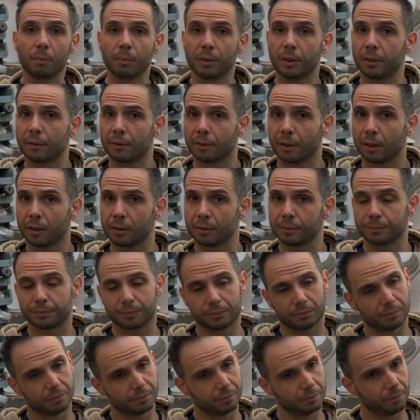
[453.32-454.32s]
guitar.
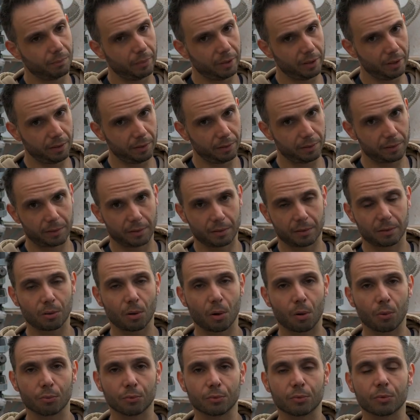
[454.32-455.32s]
Please
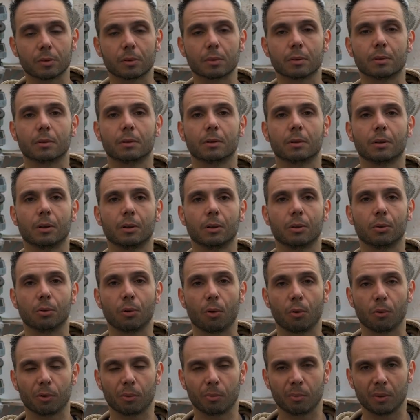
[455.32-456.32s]
don't
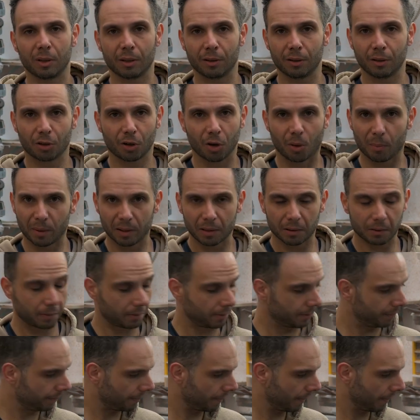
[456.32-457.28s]
roast me in the comments,